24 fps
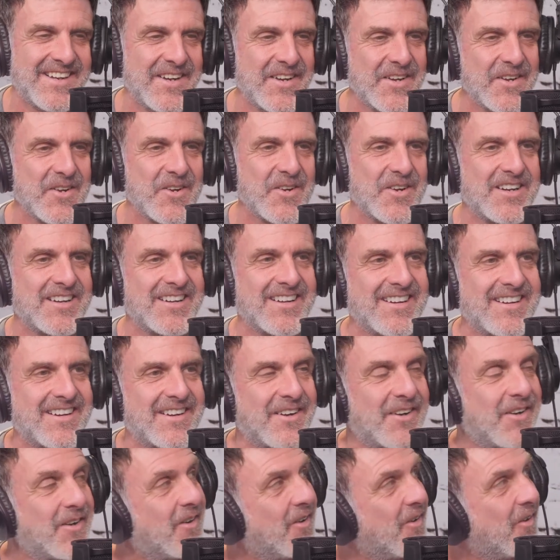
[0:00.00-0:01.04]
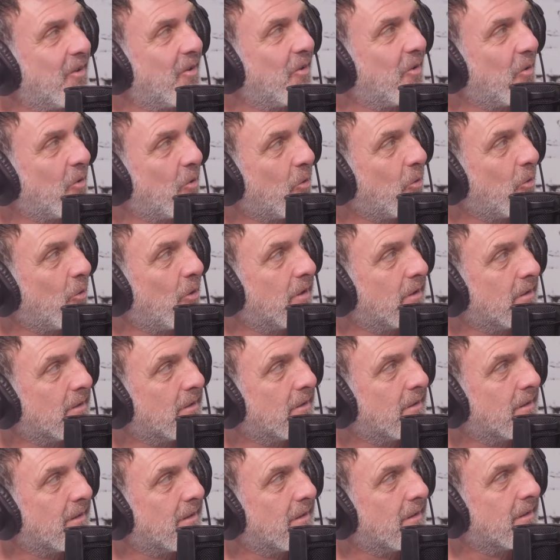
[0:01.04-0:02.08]
It's like the dogs. No, I'm just
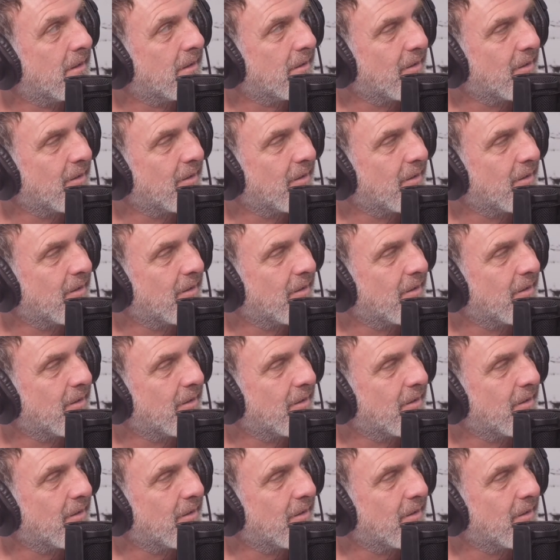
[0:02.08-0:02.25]
kidding. We